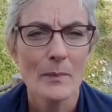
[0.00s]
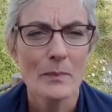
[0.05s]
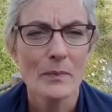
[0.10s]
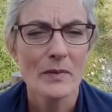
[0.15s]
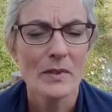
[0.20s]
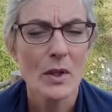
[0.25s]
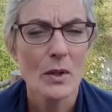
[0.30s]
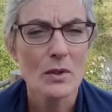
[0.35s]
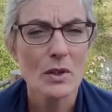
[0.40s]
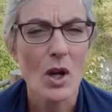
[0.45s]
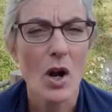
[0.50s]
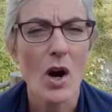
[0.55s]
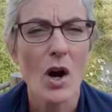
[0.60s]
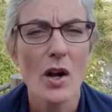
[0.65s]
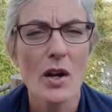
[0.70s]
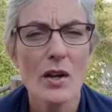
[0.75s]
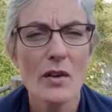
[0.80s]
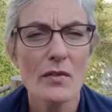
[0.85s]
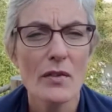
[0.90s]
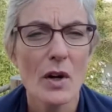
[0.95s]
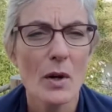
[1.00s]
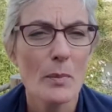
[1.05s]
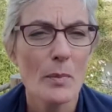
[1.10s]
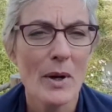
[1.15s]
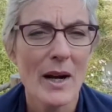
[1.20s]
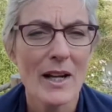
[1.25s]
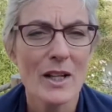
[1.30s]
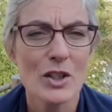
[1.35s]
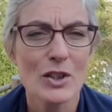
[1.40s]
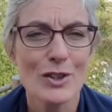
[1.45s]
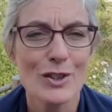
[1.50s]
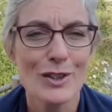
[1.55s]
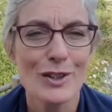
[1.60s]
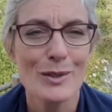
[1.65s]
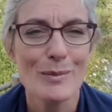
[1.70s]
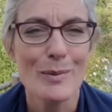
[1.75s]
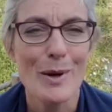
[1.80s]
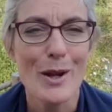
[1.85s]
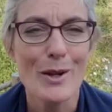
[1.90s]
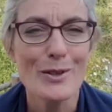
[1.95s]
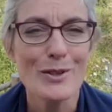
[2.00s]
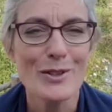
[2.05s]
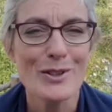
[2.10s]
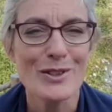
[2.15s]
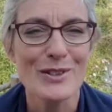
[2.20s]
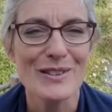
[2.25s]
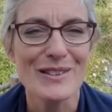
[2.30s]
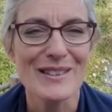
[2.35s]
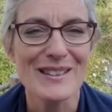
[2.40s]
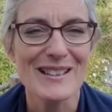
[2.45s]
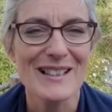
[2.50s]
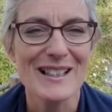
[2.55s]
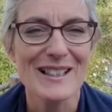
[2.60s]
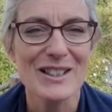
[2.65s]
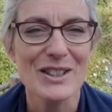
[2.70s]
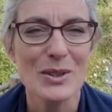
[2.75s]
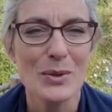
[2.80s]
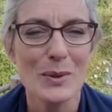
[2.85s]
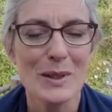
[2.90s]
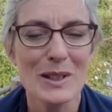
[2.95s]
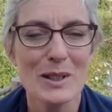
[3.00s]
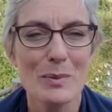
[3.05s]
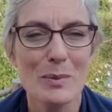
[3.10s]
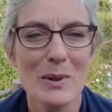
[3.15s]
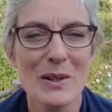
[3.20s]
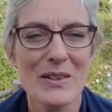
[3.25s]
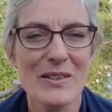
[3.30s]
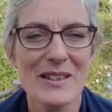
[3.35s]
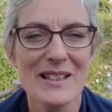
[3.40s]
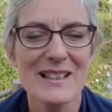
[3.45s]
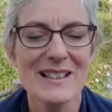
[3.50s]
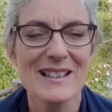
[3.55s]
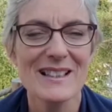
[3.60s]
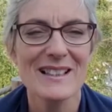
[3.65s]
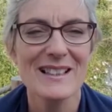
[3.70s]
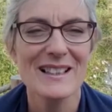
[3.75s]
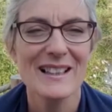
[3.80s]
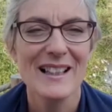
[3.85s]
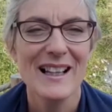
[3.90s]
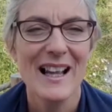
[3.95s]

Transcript: those higher vibrational emotions as you experience